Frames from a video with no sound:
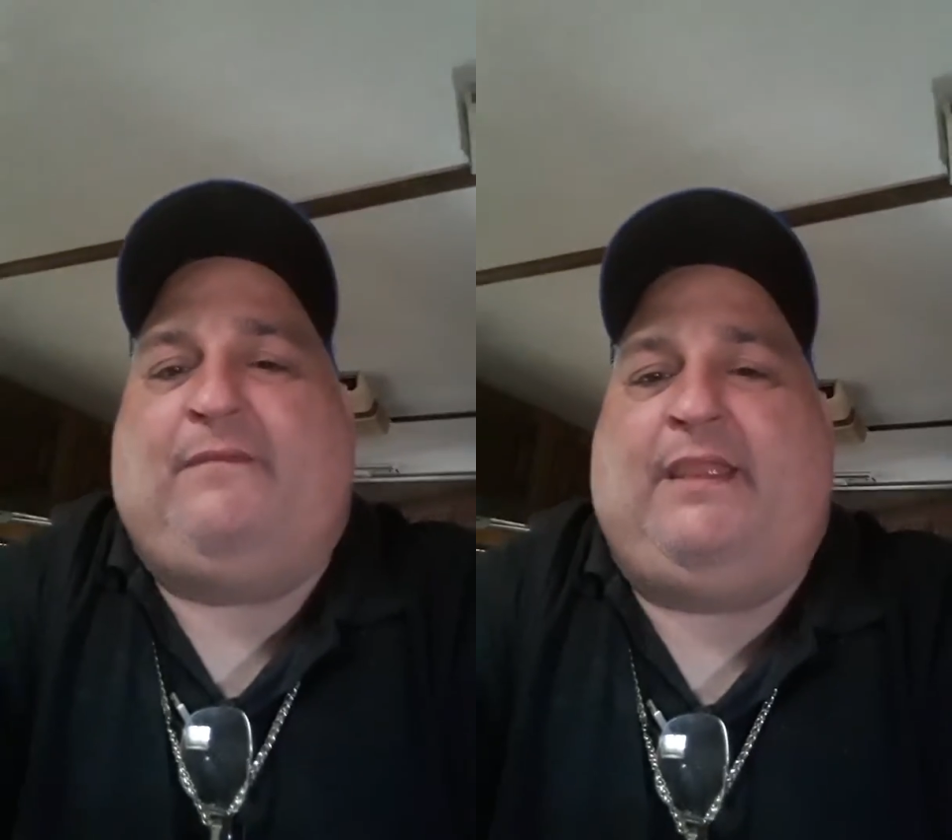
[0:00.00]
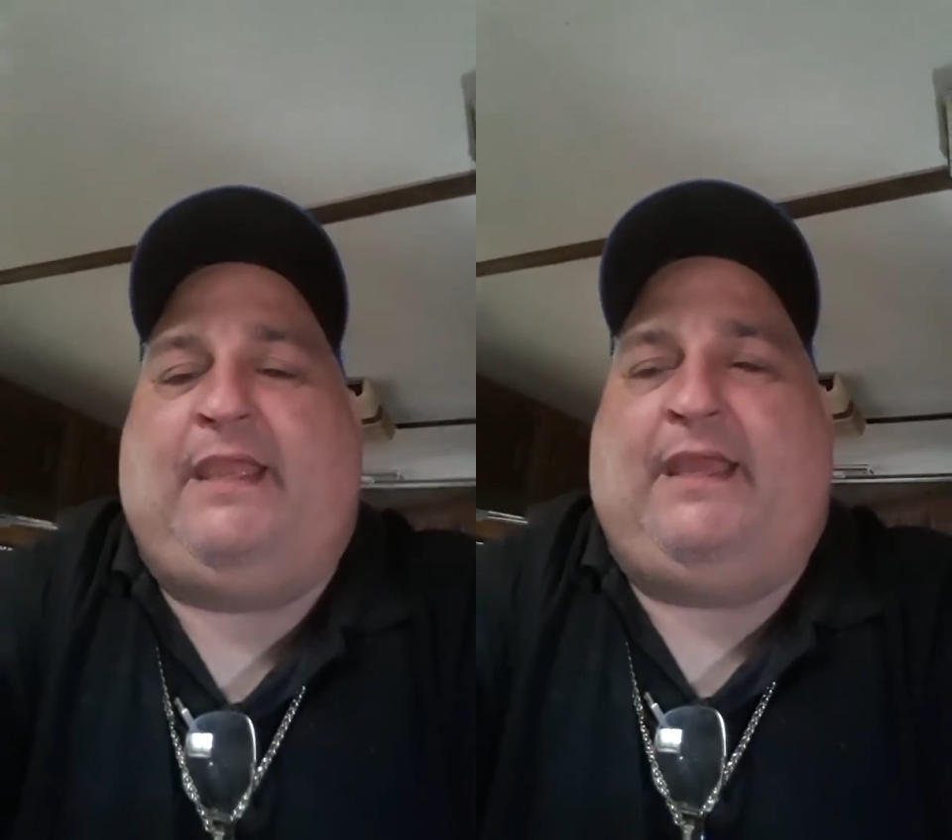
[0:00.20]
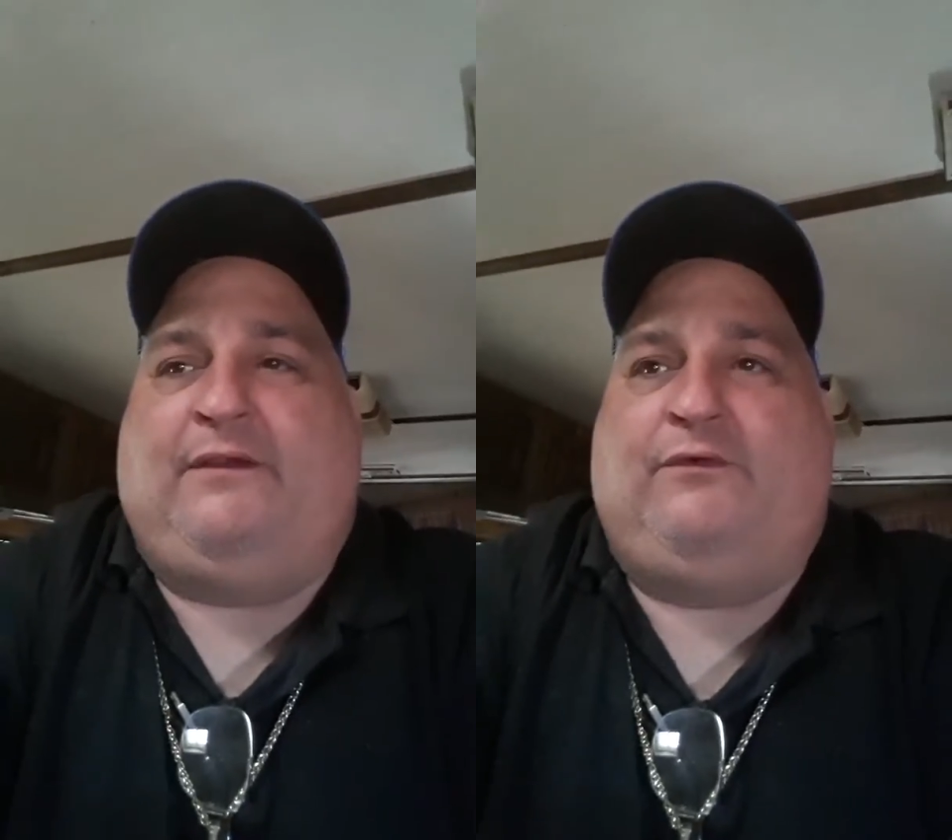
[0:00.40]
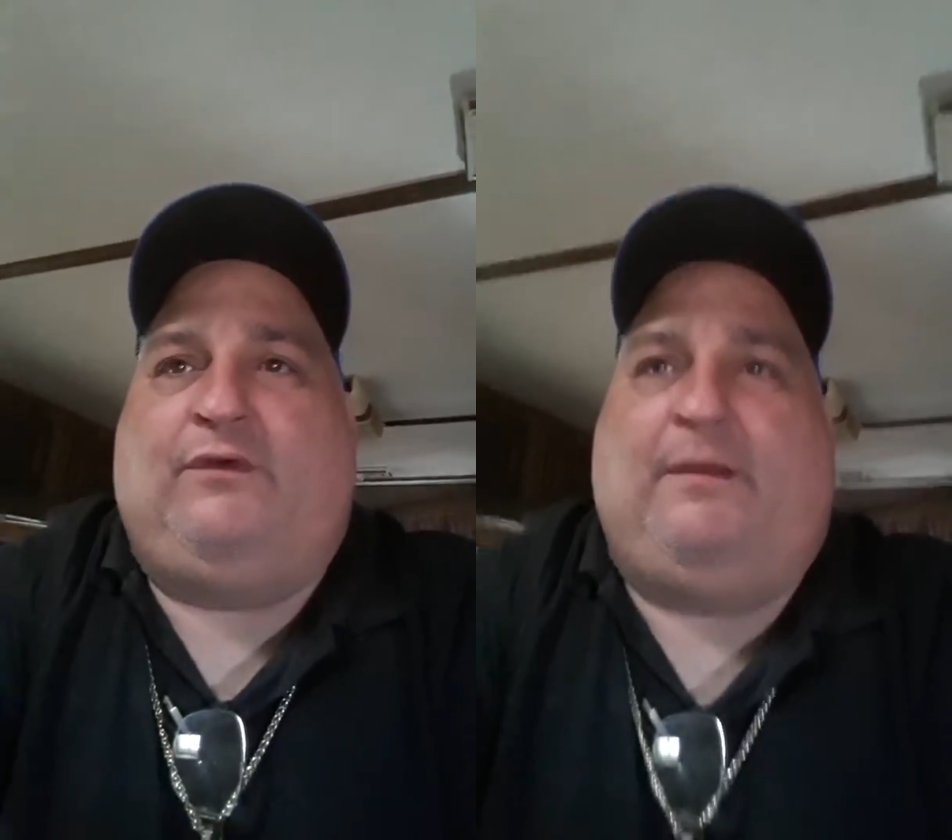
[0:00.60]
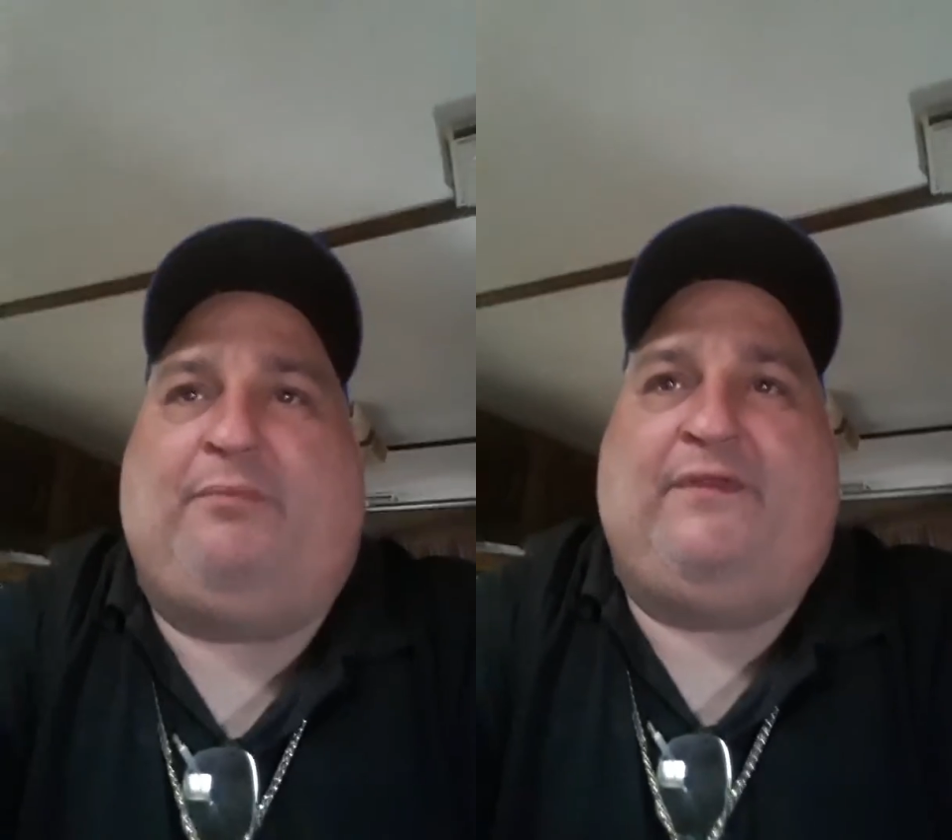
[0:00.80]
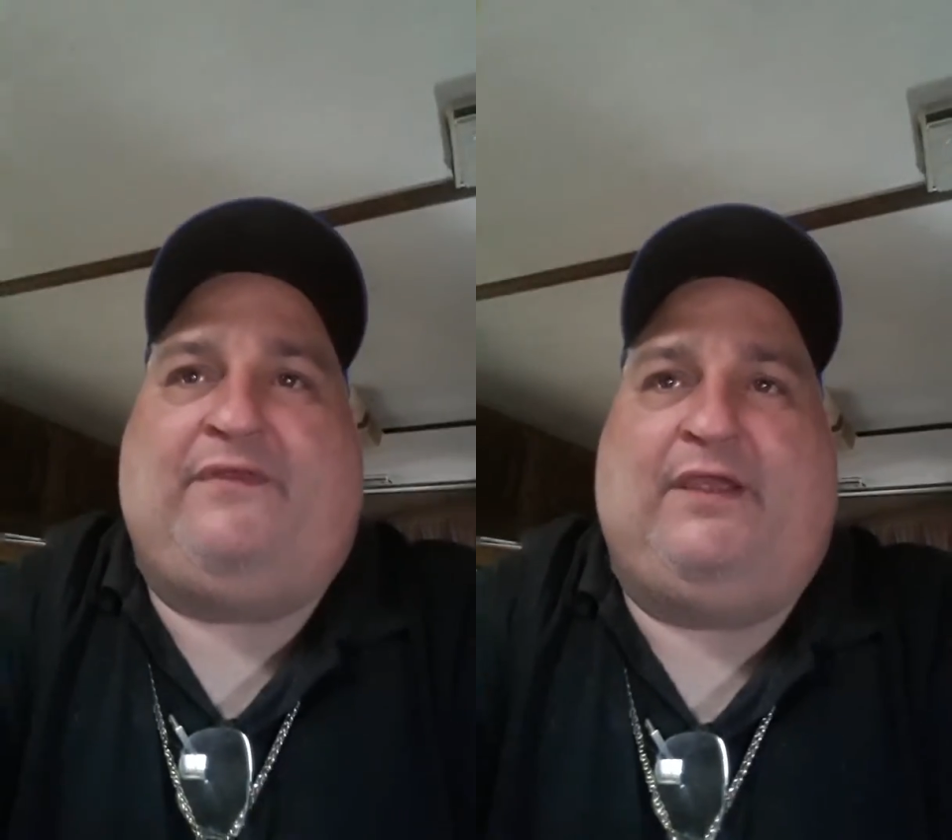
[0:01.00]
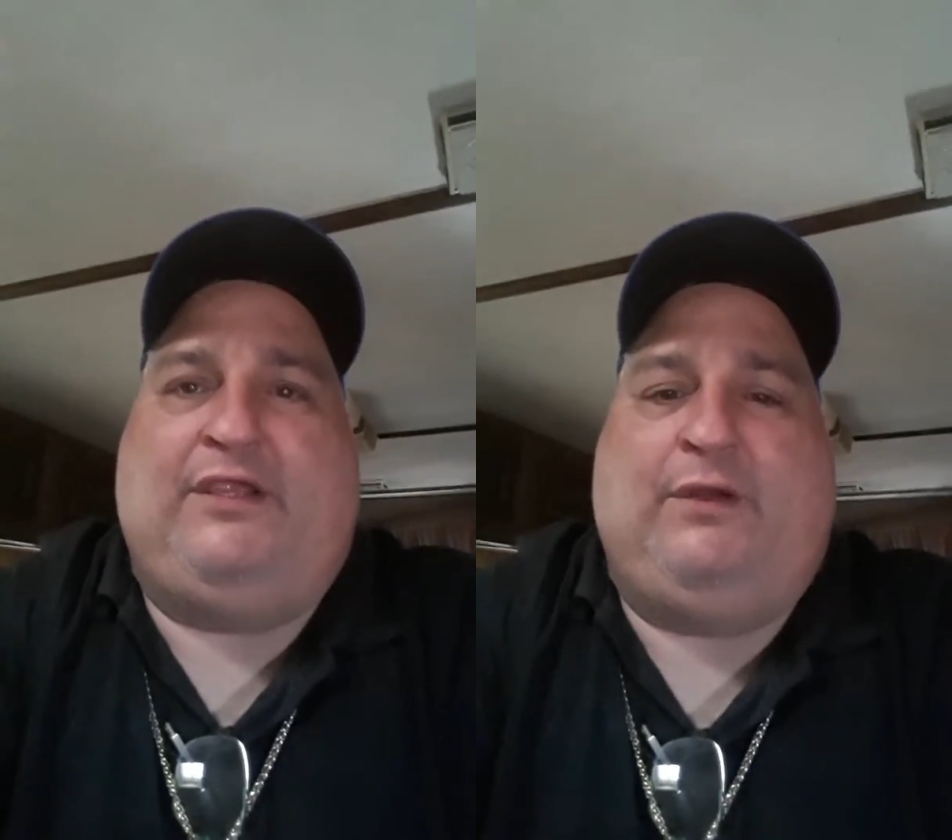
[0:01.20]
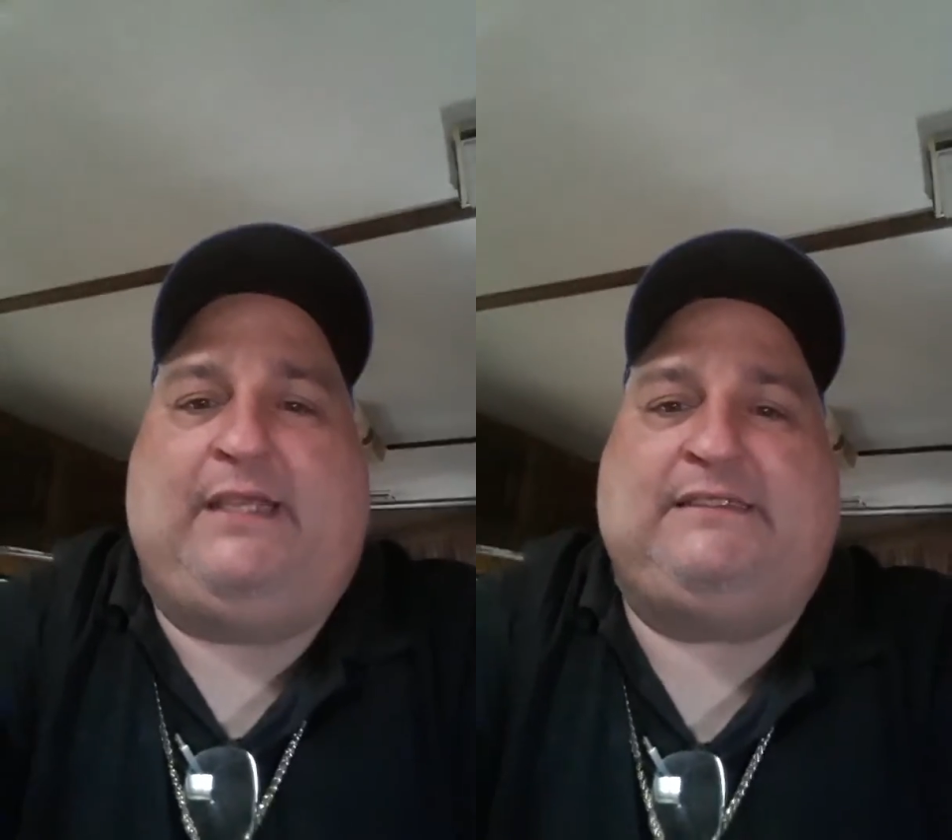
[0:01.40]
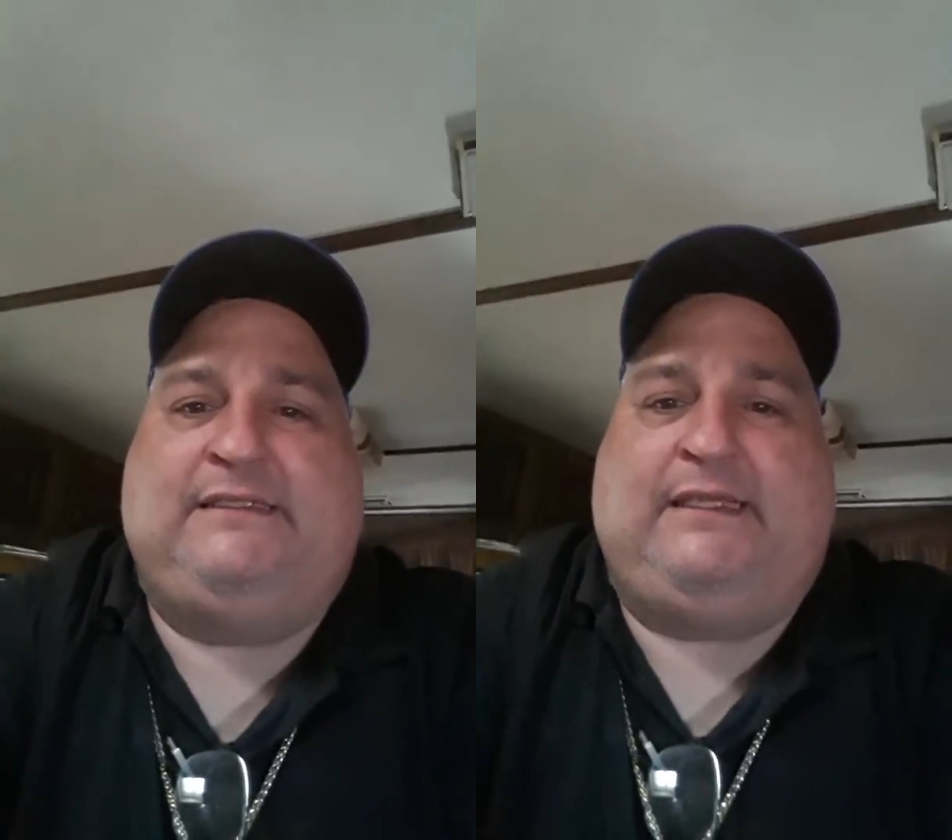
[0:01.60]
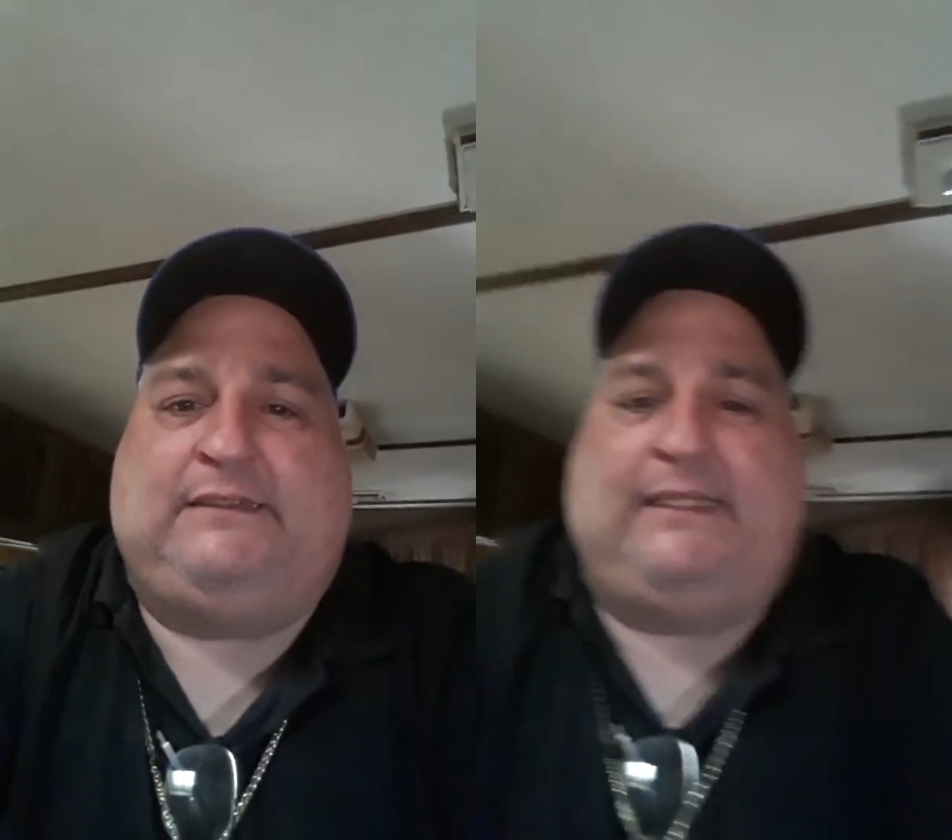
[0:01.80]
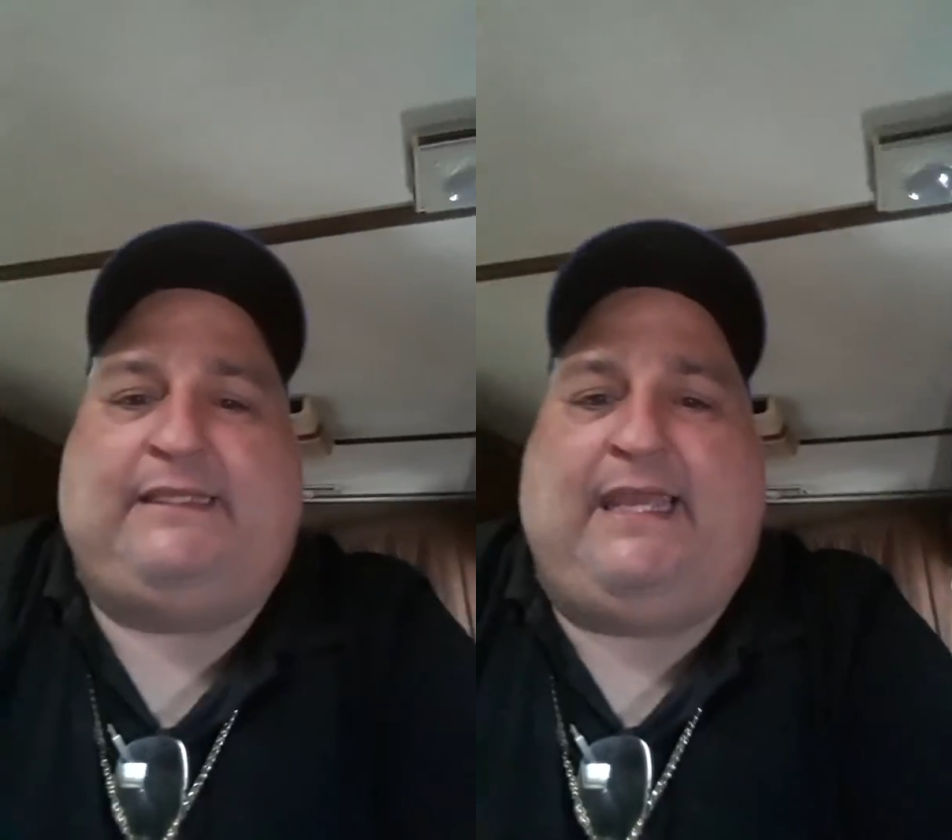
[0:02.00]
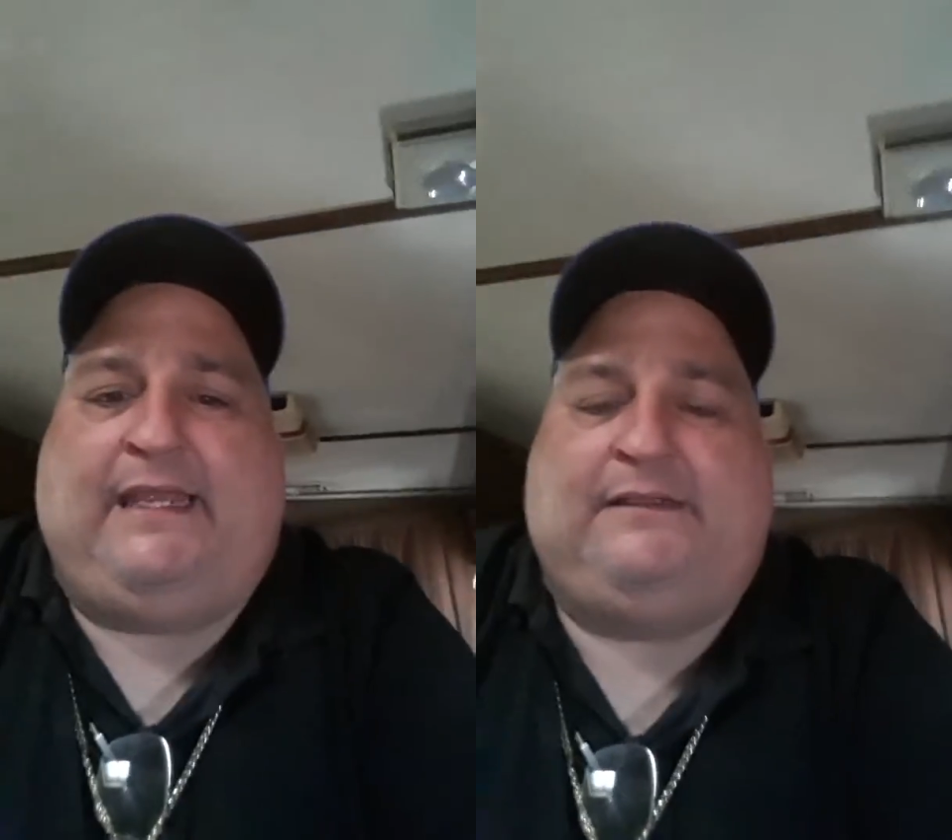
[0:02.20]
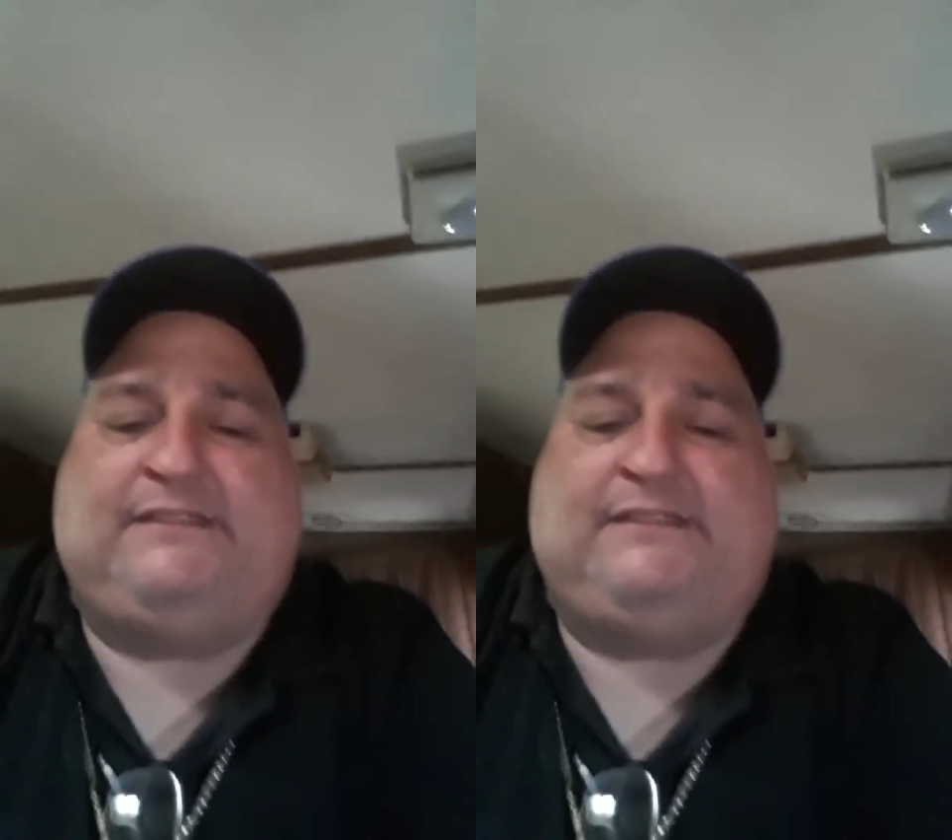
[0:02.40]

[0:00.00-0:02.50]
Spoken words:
and grew up with Unix and things like that.